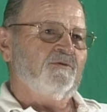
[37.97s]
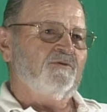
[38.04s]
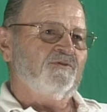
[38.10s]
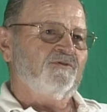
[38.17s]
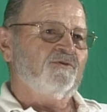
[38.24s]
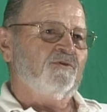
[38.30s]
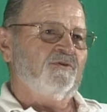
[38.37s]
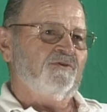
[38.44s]
It was
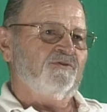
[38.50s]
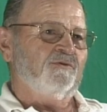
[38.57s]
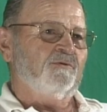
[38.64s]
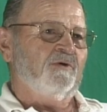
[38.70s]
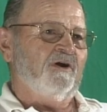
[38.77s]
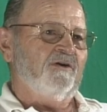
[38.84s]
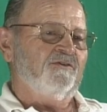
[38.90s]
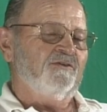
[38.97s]
Shorty's
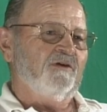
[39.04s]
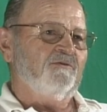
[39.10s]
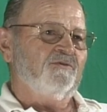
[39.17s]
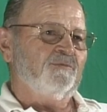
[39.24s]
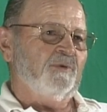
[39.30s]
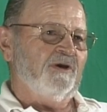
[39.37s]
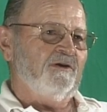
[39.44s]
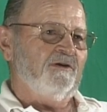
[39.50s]
garage. That
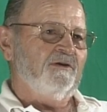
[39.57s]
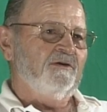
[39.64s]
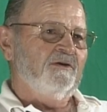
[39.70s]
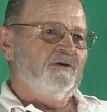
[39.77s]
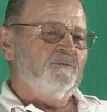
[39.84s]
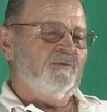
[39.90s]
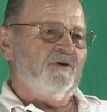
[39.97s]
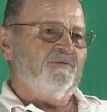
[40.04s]
was my
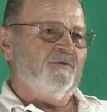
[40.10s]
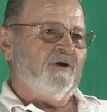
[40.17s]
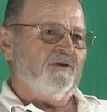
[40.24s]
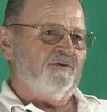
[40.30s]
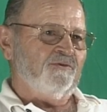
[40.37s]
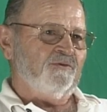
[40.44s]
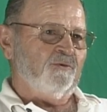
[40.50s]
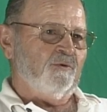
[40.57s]
my
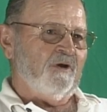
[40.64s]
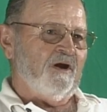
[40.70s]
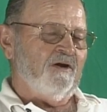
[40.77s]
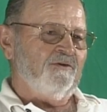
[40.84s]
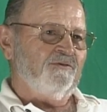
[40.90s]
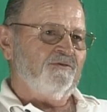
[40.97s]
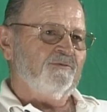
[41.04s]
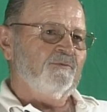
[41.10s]
father's
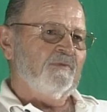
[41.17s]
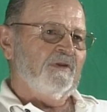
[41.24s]
garage,